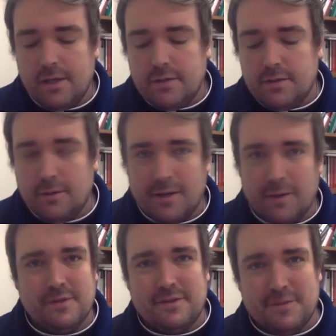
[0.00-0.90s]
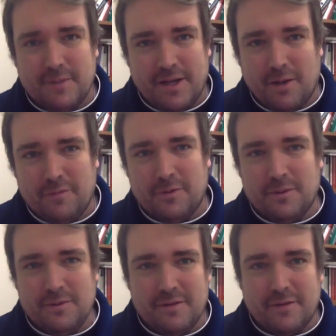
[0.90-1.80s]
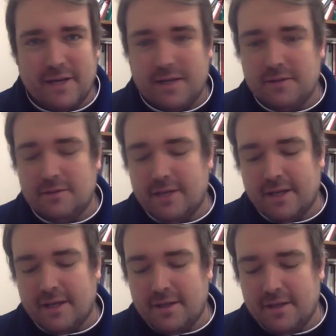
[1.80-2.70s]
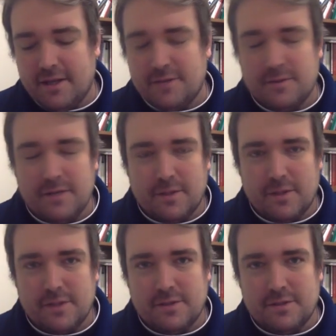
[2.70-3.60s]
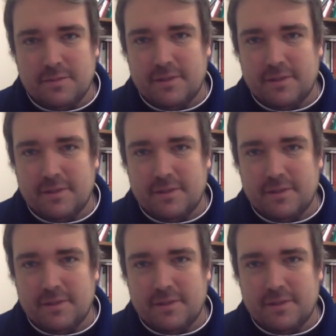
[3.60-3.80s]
So I hope this has been helpful. If I can answer any questions,